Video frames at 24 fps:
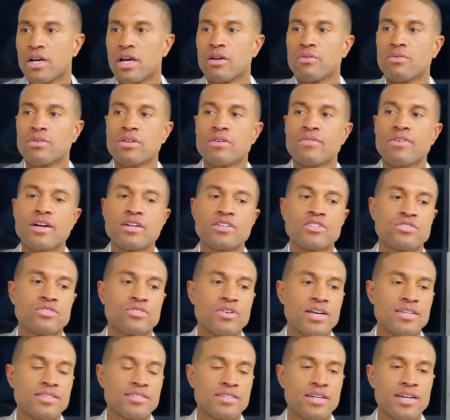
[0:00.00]
mm-hmm. when they're very
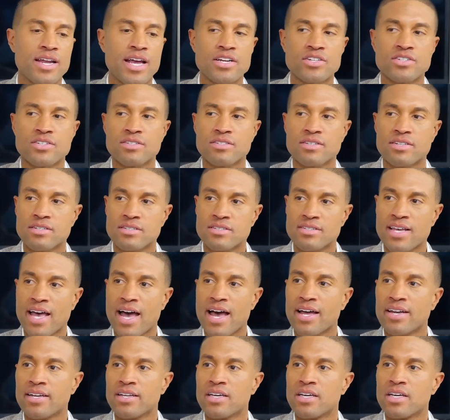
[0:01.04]
stressed and anxious and
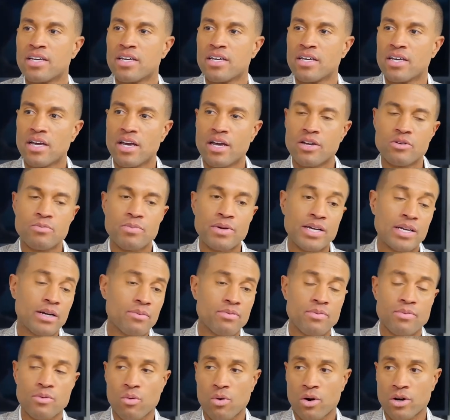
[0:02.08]
sad. And you pick it up
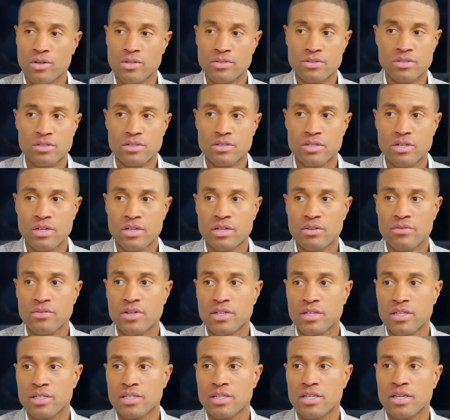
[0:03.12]
from the world. You know, you can
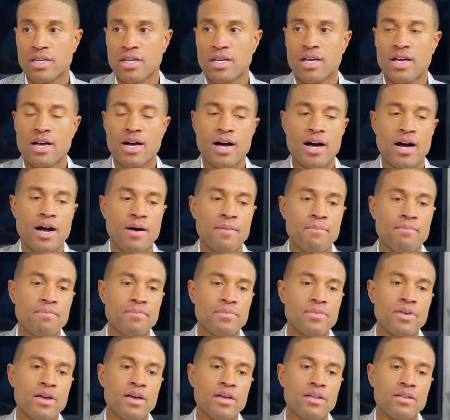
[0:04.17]
feel it.
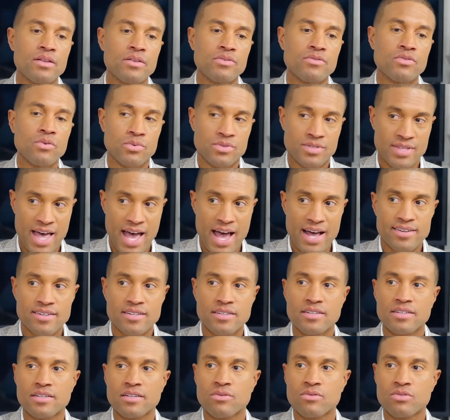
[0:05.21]
Um, So it was that.
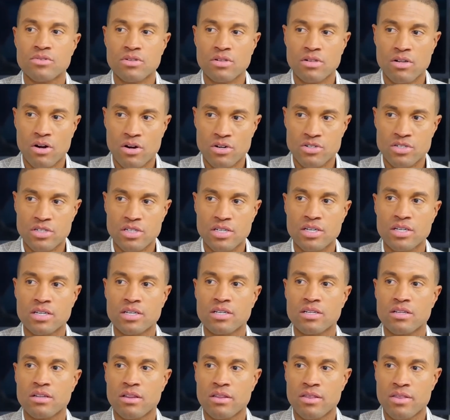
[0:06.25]
It was largely
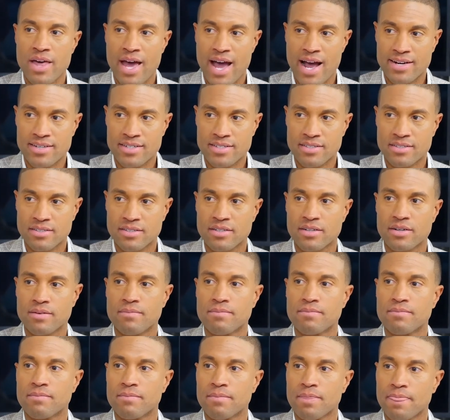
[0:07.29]
that. Did you
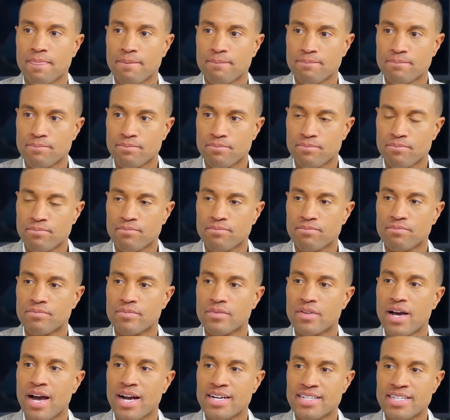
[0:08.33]
have a really tough upbringing?